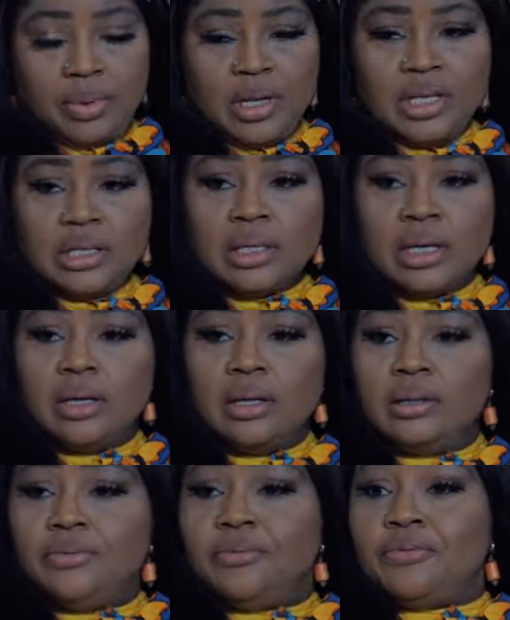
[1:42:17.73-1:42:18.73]
Please
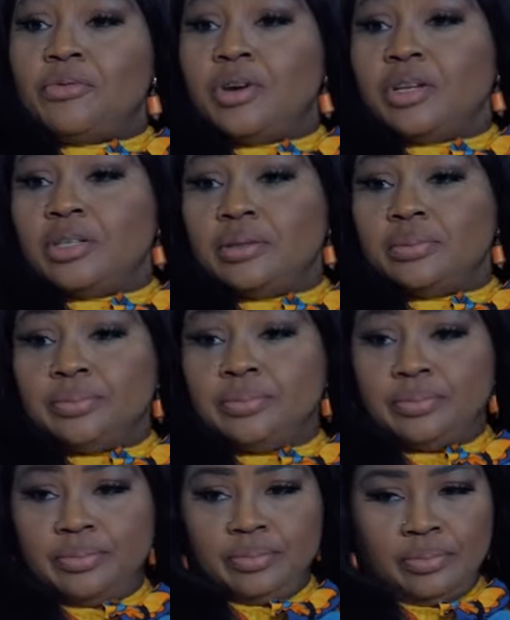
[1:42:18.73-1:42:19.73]
tell Fred
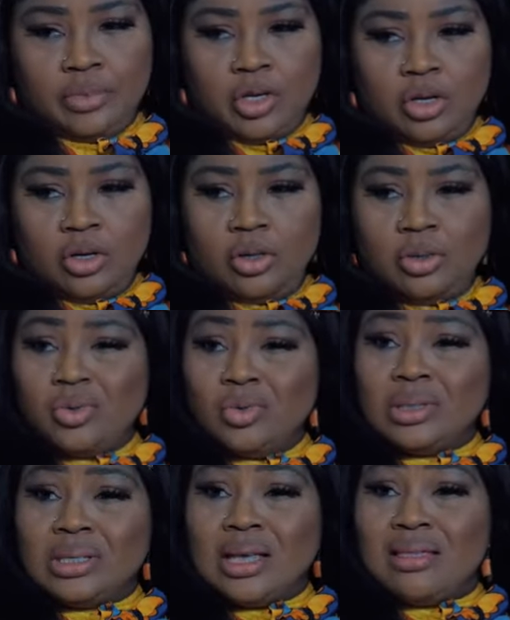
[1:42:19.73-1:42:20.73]
to
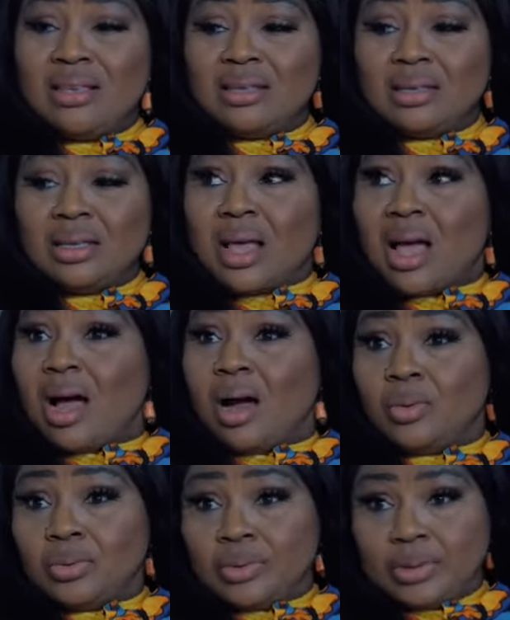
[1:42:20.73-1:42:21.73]
send this thing
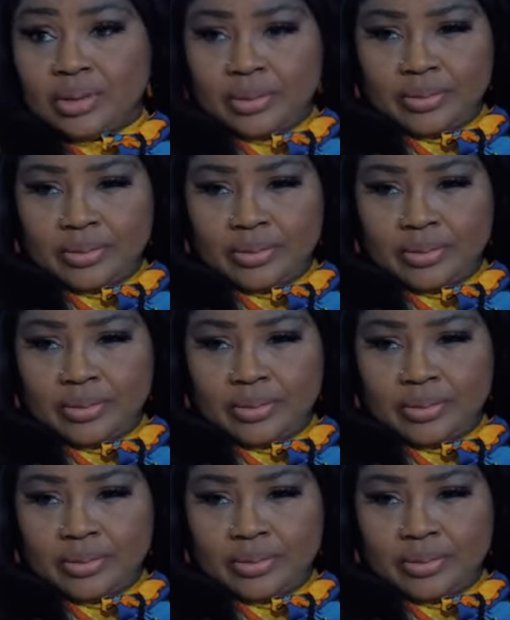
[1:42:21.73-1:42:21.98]
out.